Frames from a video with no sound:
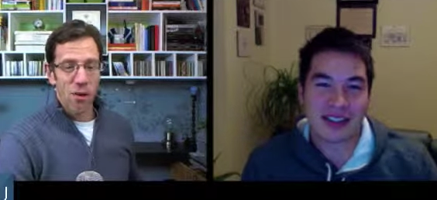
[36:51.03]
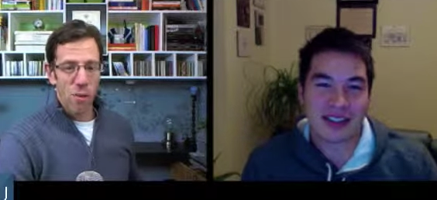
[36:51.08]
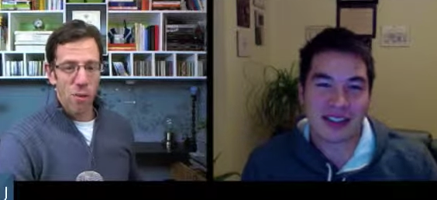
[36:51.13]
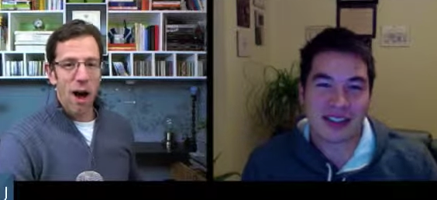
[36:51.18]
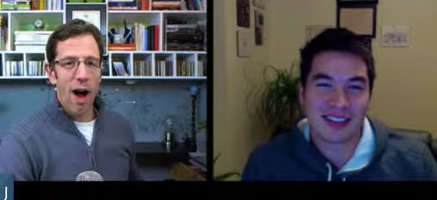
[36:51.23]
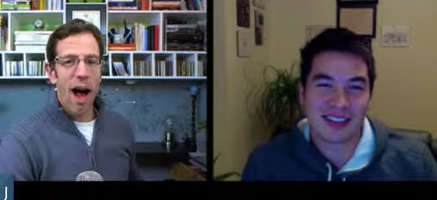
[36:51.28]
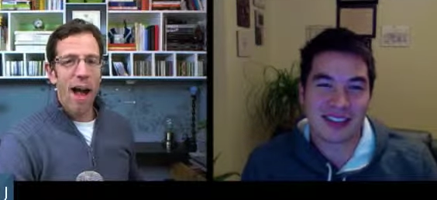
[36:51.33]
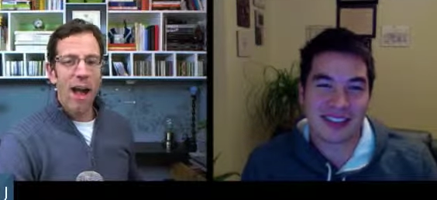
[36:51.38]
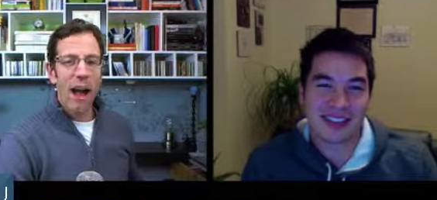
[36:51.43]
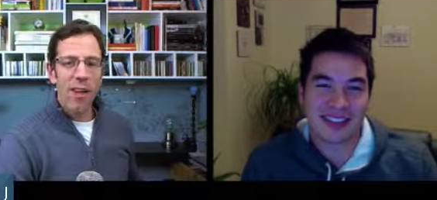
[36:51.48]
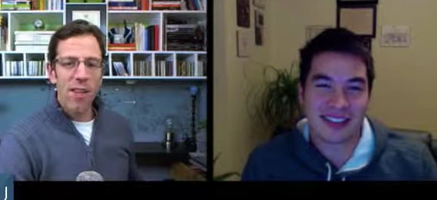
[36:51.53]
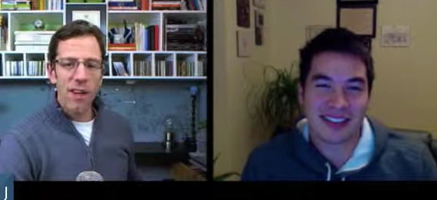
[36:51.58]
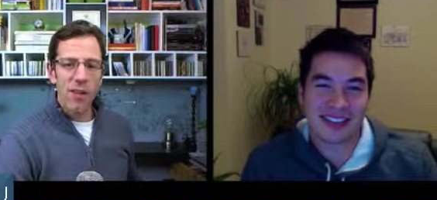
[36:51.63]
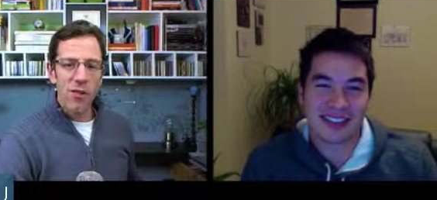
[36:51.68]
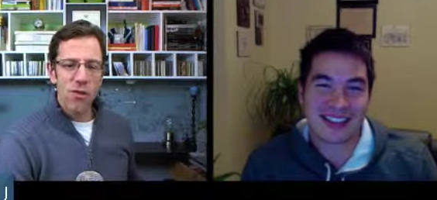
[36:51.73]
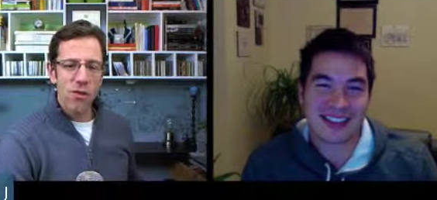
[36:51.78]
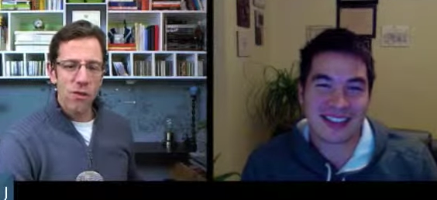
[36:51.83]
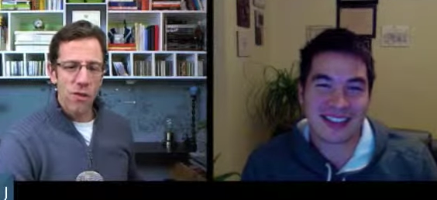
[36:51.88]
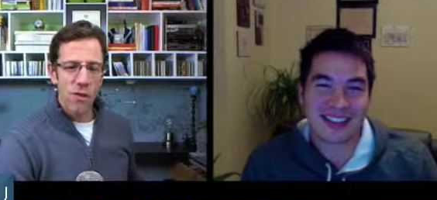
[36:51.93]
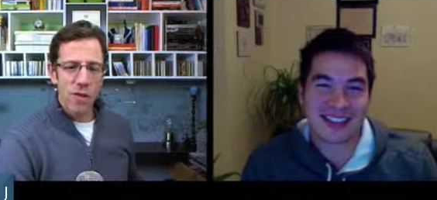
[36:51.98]
Speaker 1: Well, I, I,
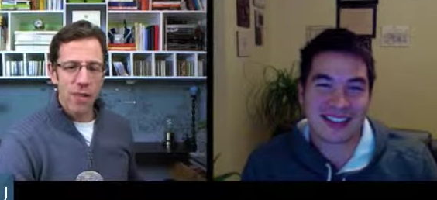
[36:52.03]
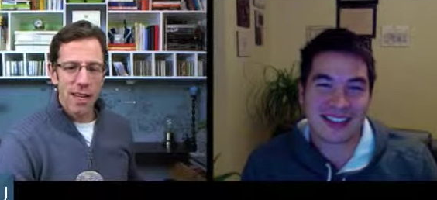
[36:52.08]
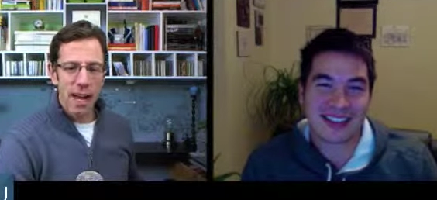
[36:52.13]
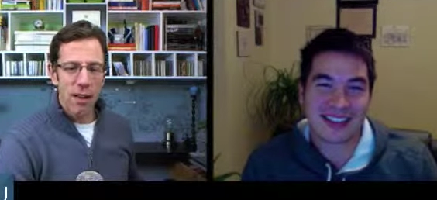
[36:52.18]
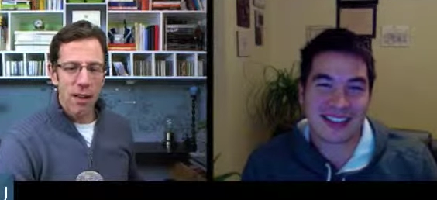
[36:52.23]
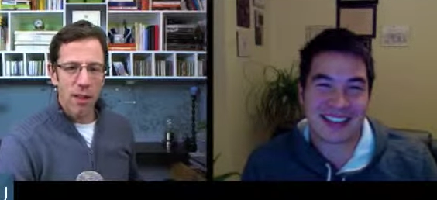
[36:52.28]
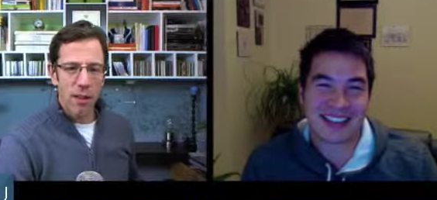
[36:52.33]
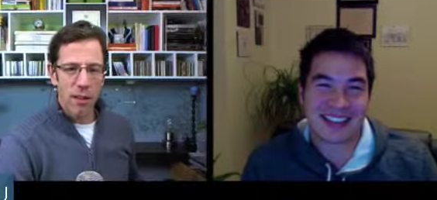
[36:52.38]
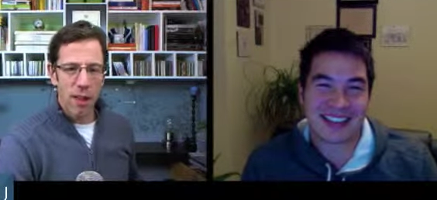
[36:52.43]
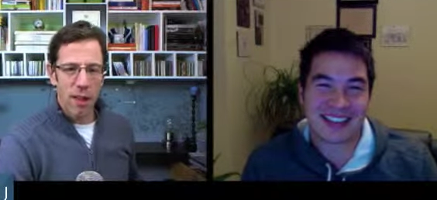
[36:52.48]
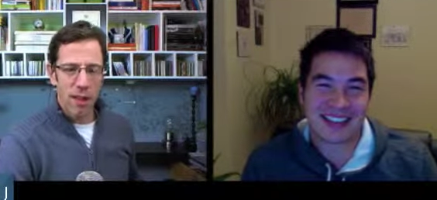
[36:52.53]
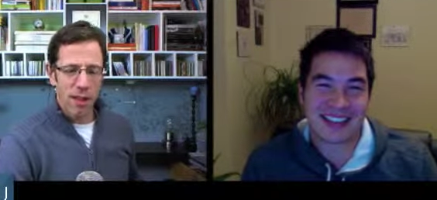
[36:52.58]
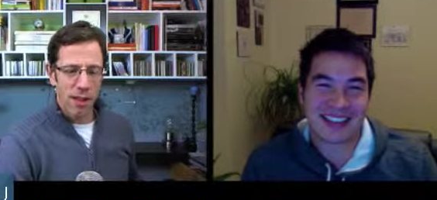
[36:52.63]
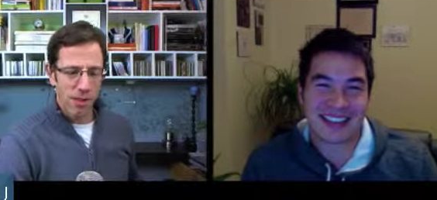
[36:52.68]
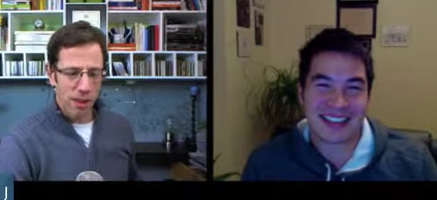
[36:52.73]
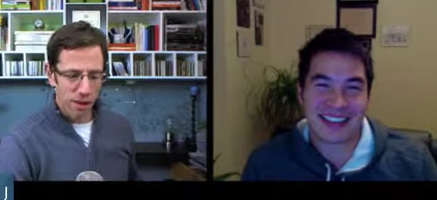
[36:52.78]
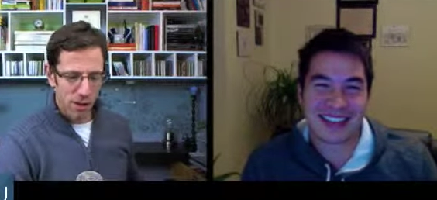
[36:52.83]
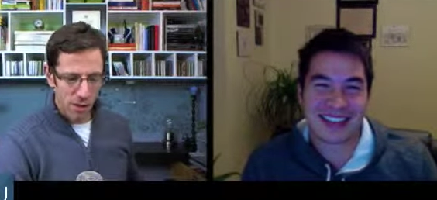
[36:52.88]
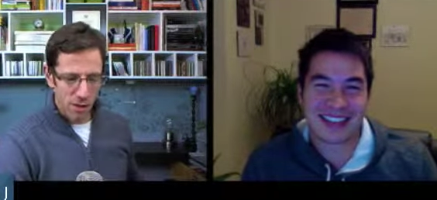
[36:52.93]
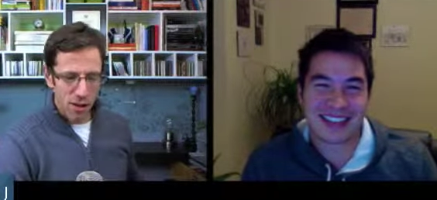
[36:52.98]
think you should do a telethon.
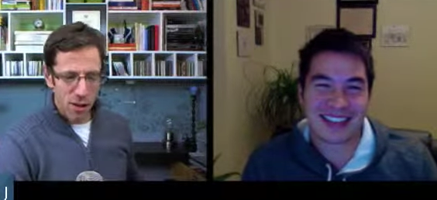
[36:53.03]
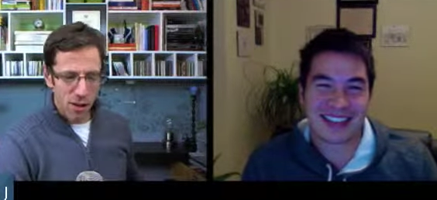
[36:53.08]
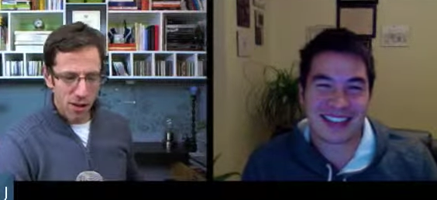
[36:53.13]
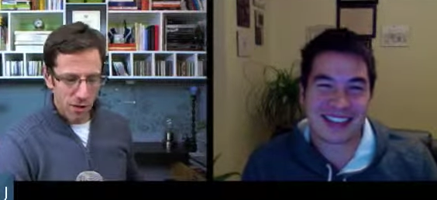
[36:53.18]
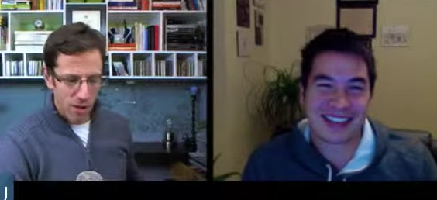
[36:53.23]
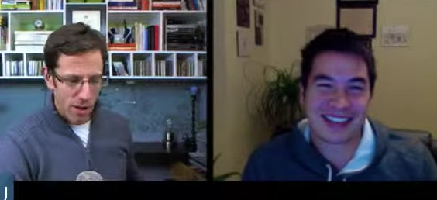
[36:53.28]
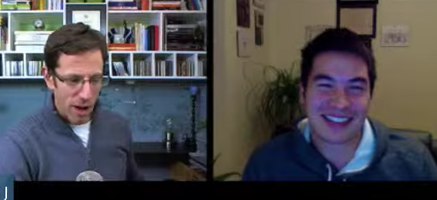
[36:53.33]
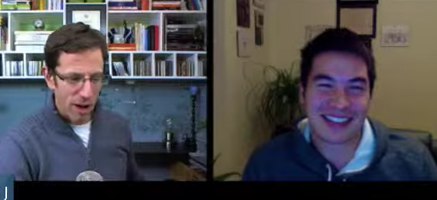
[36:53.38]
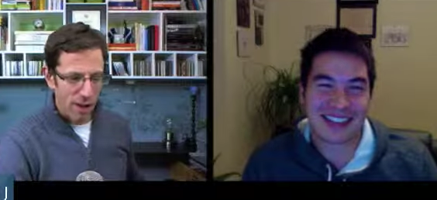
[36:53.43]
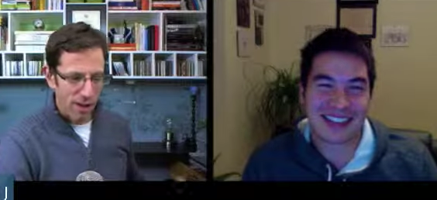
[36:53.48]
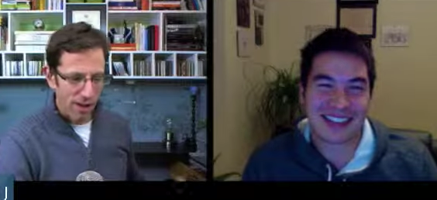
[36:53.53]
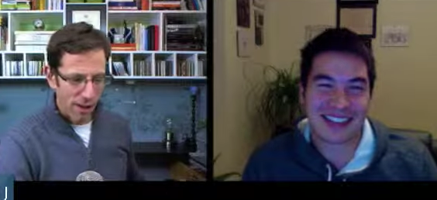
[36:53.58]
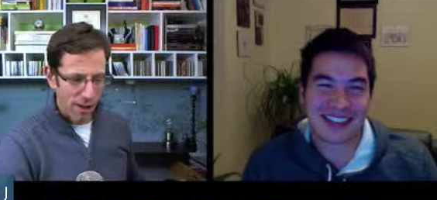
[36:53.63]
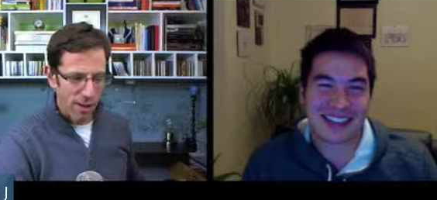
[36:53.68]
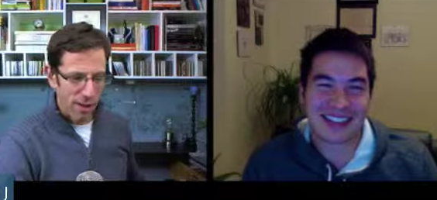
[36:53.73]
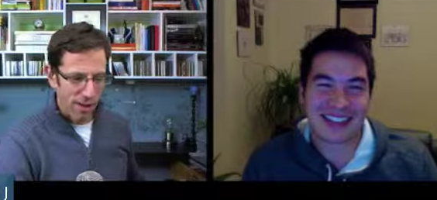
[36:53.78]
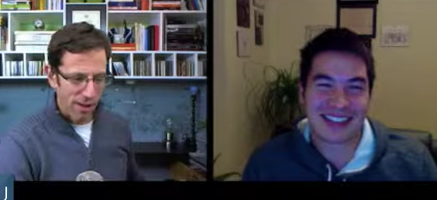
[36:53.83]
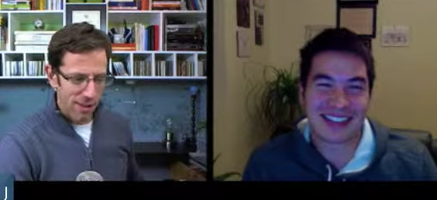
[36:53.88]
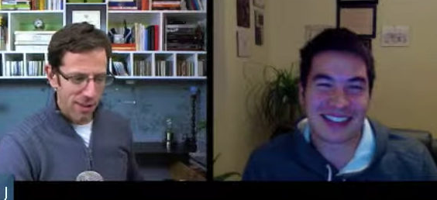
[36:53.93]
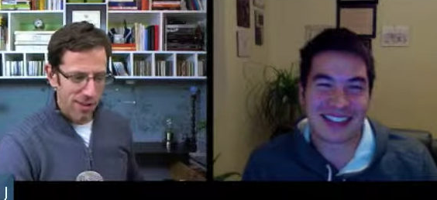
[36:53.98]
Like, you know, you, have got,
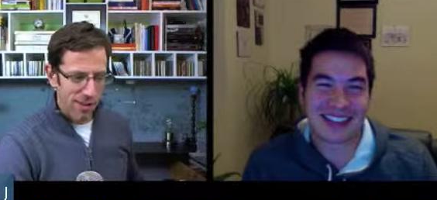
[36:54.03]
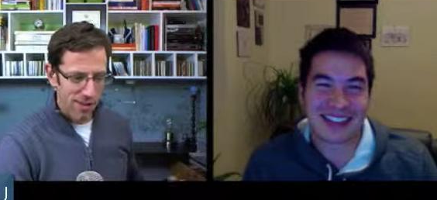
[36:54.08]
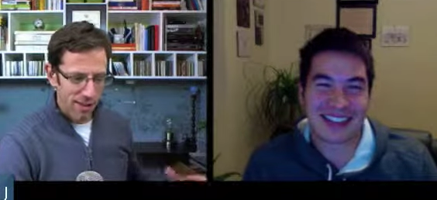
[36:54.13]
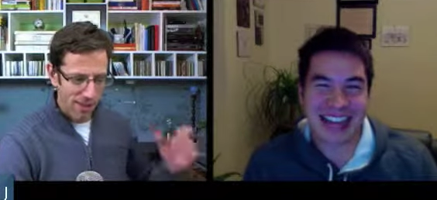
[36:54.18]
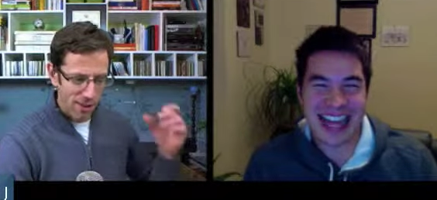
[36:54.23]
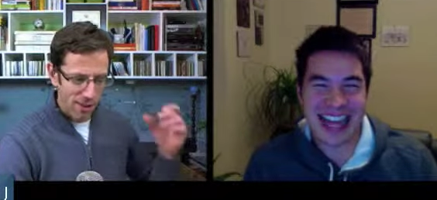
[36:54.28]
you, you